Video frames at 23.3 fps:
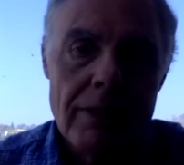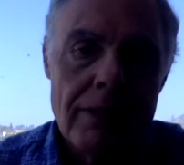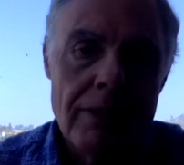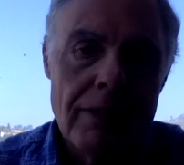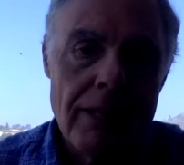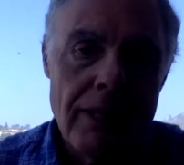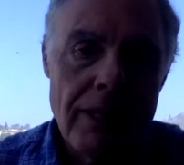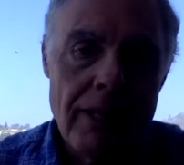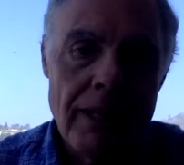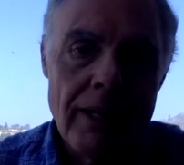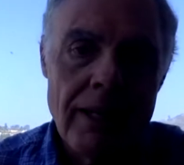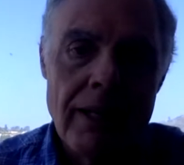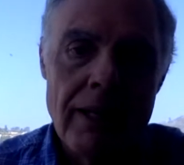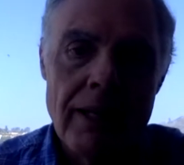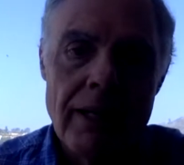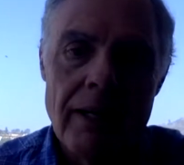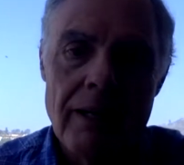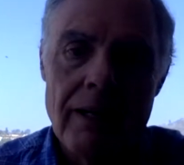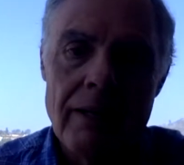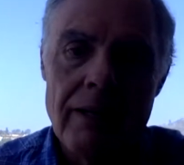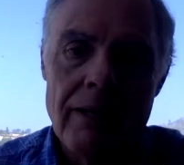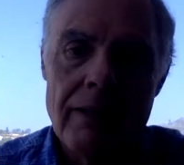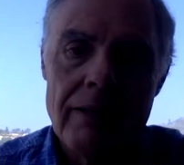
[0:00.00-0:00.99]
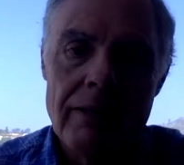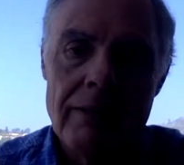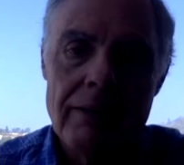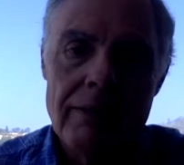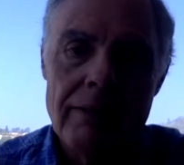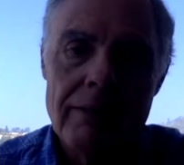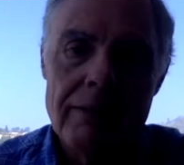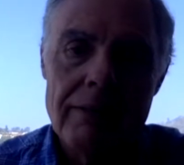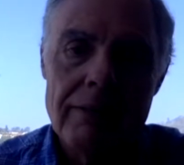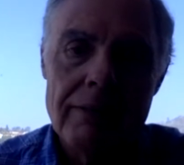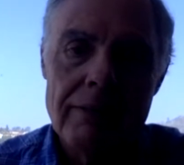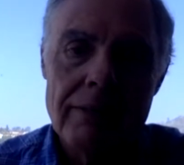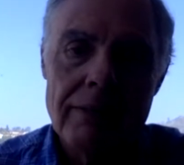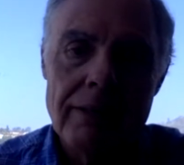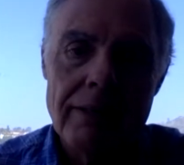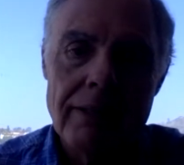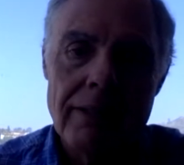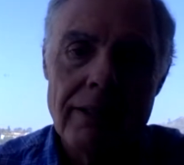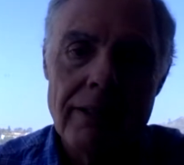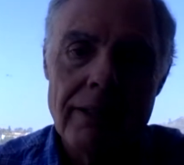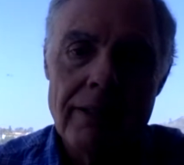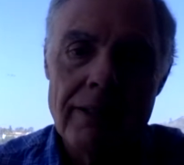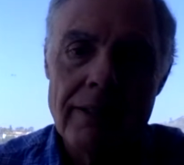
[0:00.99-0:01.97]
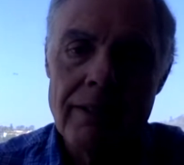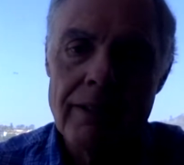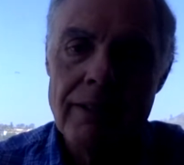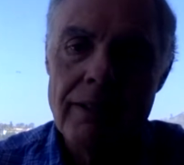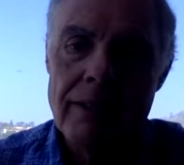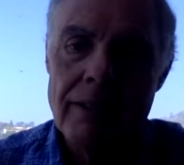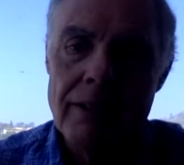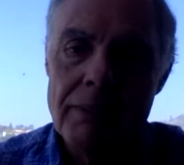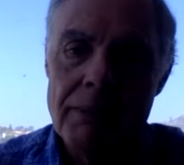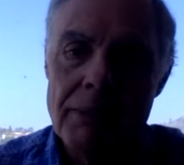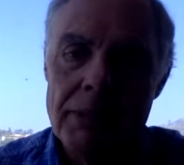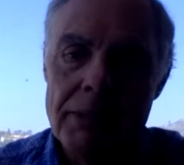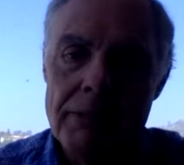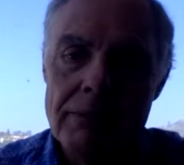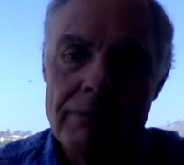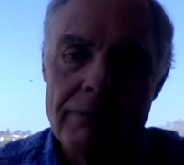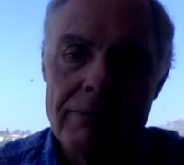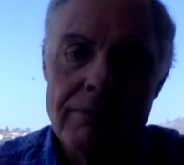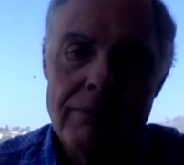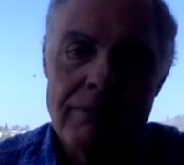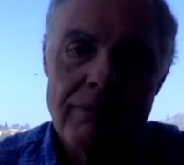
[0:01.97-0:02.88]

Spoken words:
Yeah, yeah. I mean,